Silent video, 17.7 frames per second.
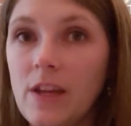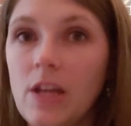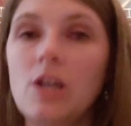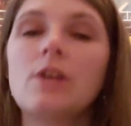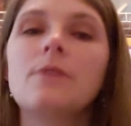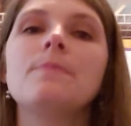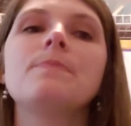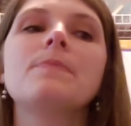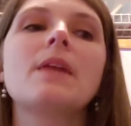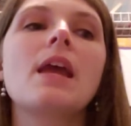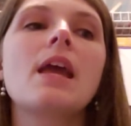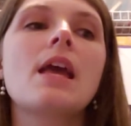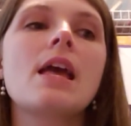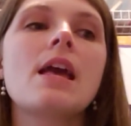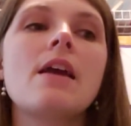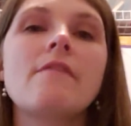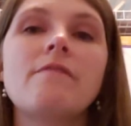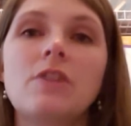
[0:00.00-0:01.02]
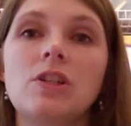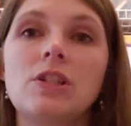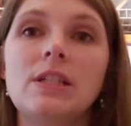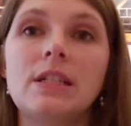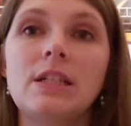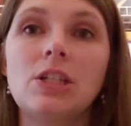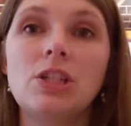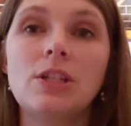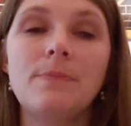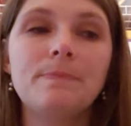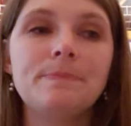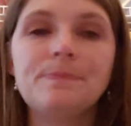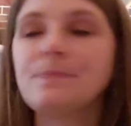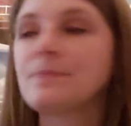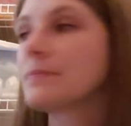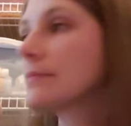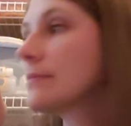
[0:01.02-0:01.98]
finger, first declension.
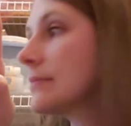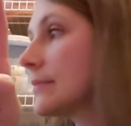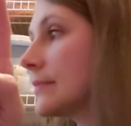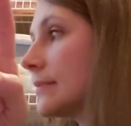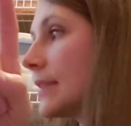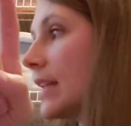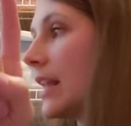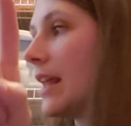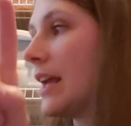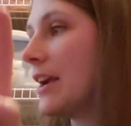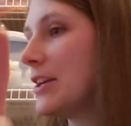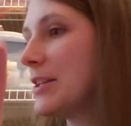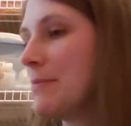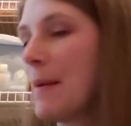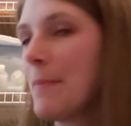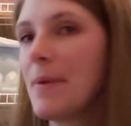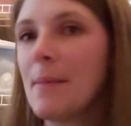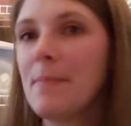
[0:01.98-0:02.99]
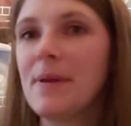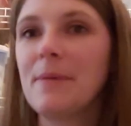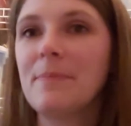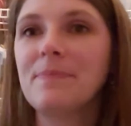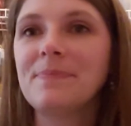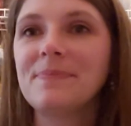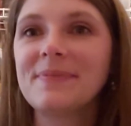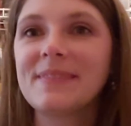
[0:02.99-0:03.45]
There's my puppy.